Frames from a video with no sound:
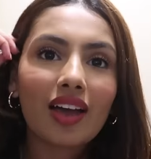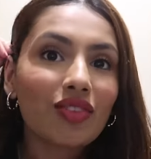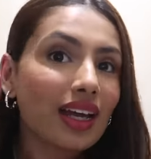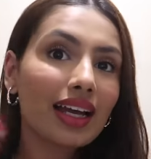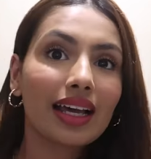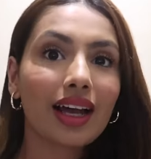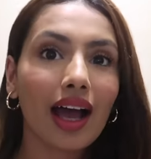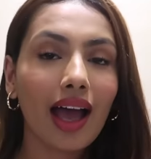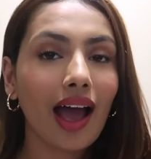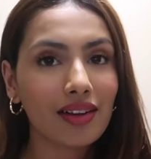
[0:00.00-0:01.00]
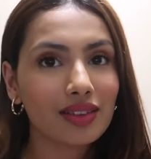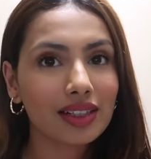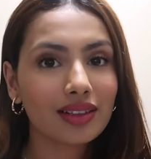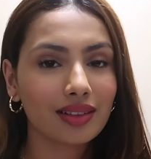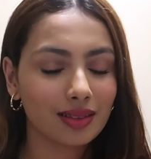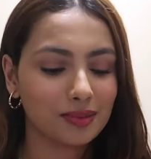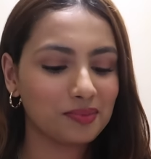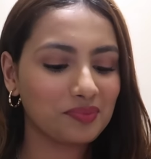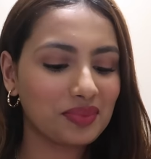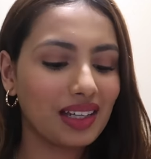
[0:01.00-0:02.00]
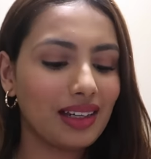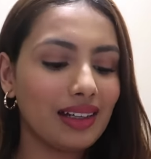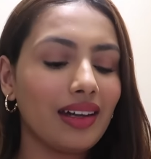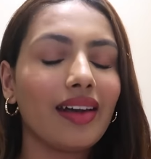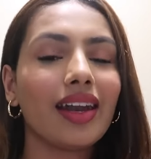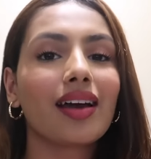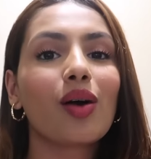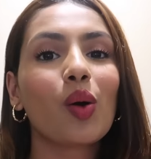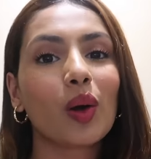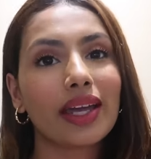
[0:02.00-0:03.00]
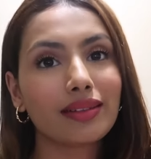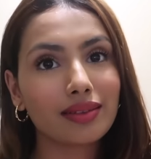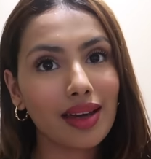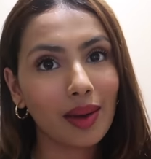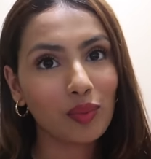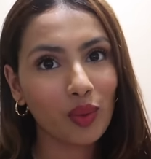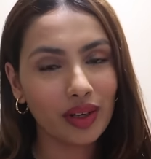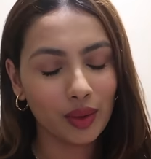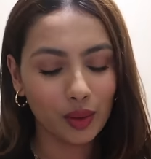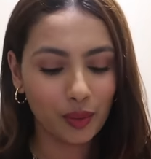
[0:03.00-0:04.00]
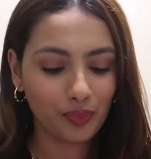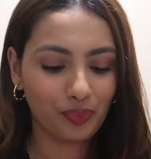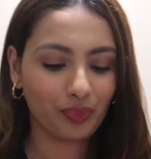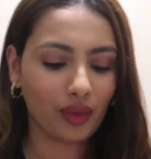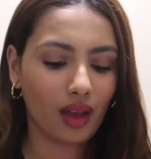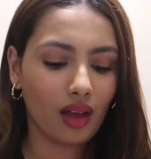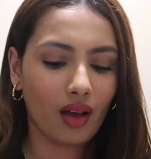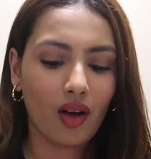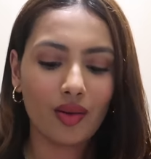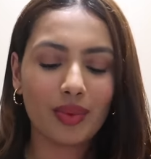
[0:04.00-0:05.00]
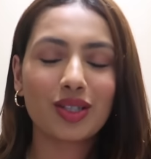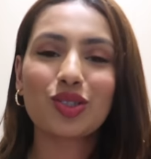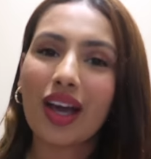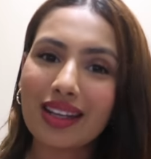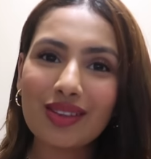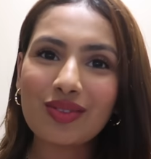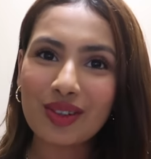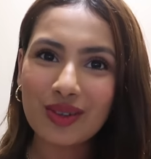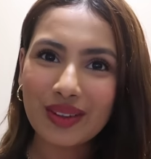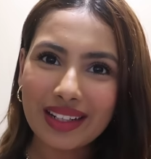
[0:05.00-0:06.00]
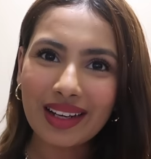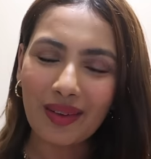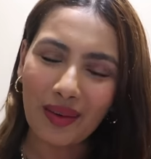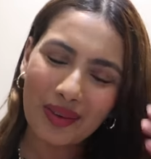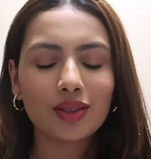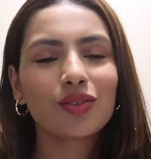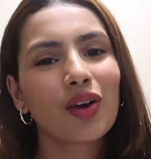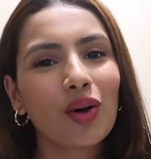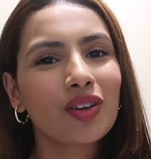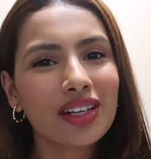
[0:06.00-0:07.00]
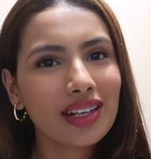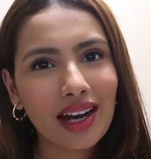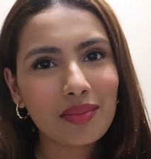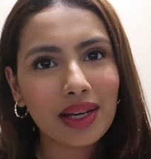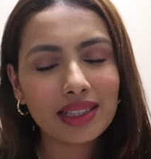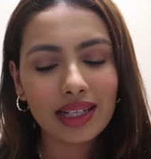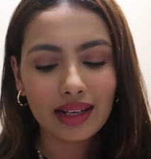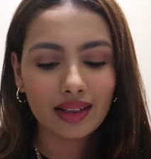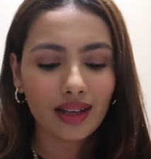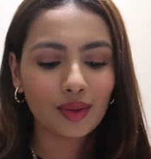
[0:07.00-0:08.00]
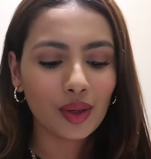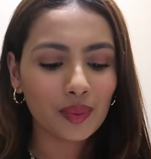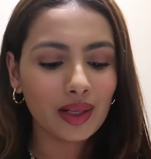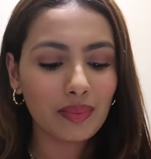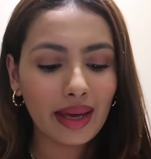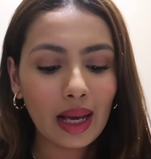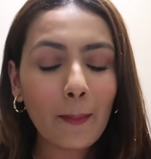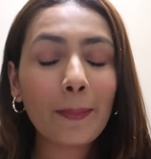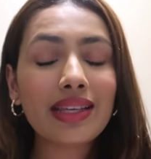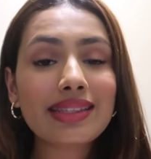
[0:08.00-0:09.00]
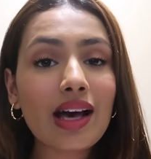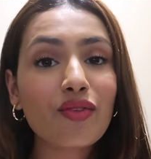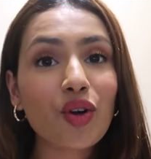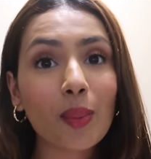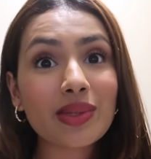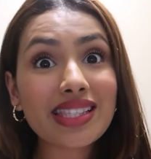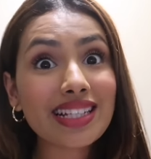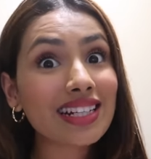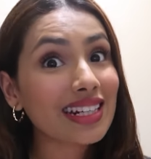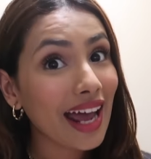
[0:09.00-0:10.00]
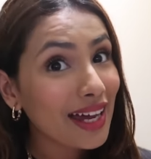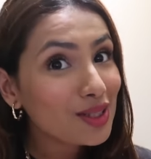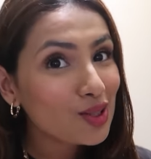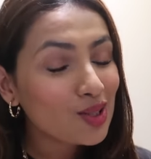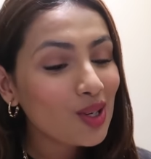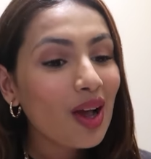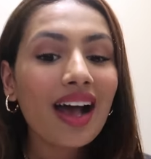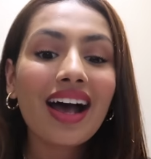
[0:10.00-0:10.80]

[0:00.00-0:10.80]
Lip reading: I felt like I haven't done like a cooking type video on my channel for really long. You've already read by the title. I thought we'd make pizza from scratch.